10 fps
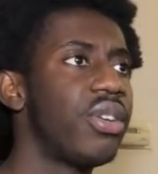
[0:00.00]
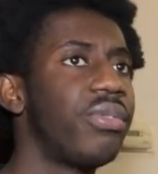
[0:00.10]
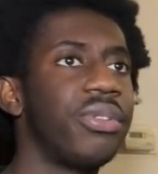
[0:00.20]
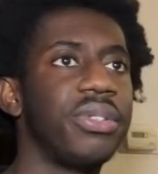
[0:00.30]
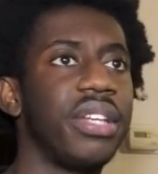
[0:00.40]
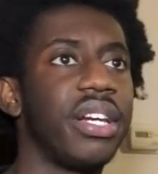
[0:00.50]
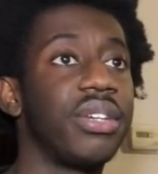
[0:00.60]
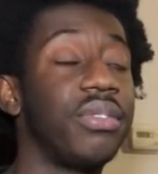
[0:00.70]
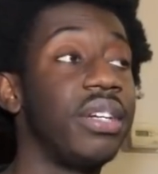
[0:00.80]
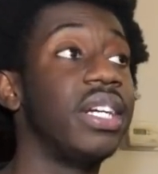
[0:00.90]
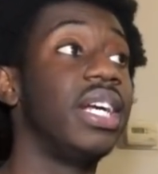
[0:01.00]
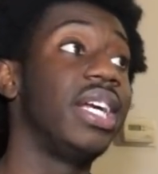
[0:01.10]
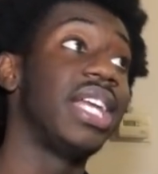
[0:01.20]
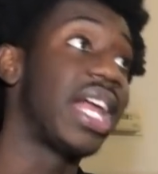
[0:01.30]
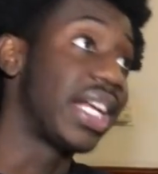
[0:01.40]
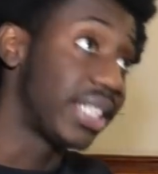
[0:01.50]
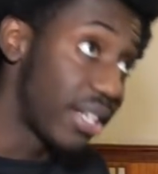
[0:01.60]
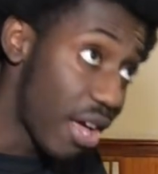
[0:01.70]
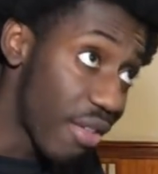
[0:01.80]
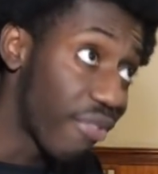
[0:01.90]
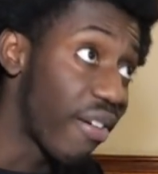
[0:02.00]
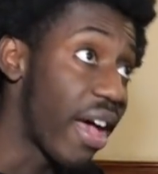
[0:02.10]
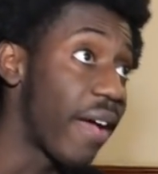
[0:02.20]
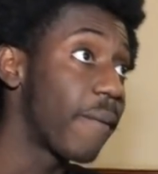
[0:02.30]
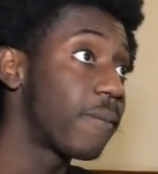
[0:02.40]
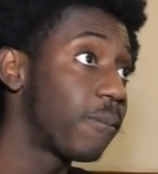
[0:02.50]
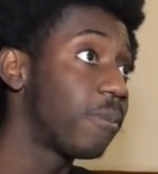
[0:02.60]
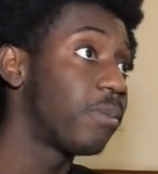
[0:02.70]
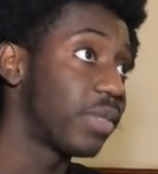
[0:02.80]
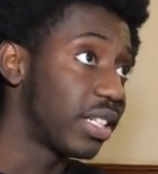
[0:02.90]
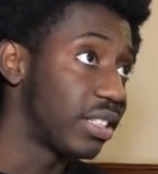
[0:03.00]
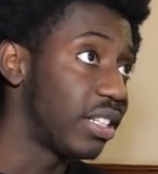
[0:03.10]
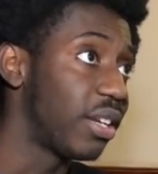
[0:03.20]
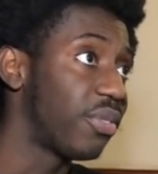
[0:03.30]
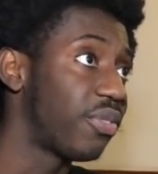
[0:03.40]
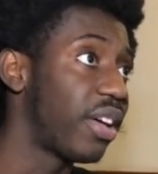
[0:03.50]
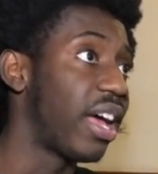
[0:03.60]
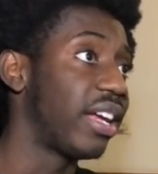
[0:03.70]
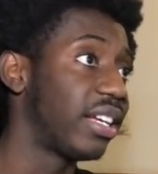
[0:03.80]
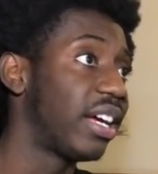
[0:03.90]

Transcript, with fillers: ruin their career. Now that's another fact. That's another fact.